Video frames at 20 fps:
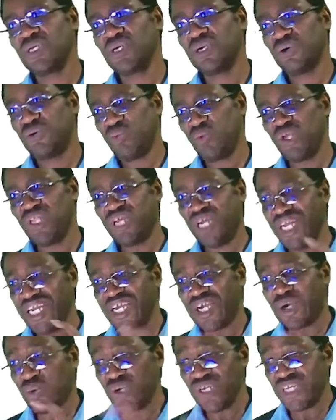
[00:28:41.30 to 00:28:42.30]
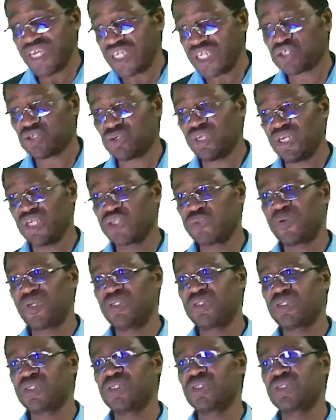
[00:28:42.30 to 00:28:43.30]
With liquidation
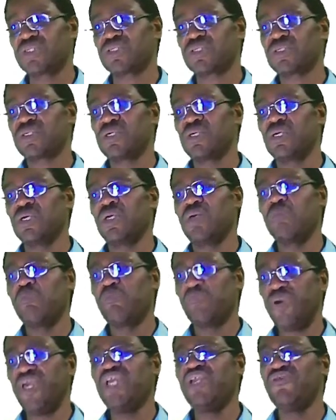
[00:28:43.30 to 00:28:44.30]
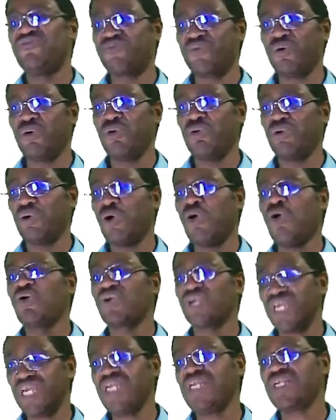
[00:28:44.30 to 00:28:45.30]
expenses paid for or
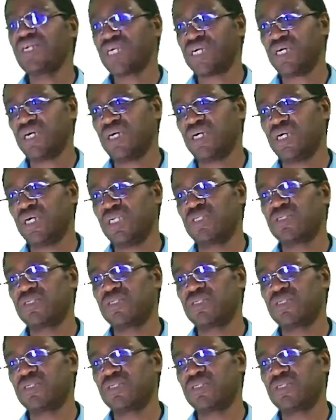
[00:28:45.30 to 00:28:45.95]
incurred.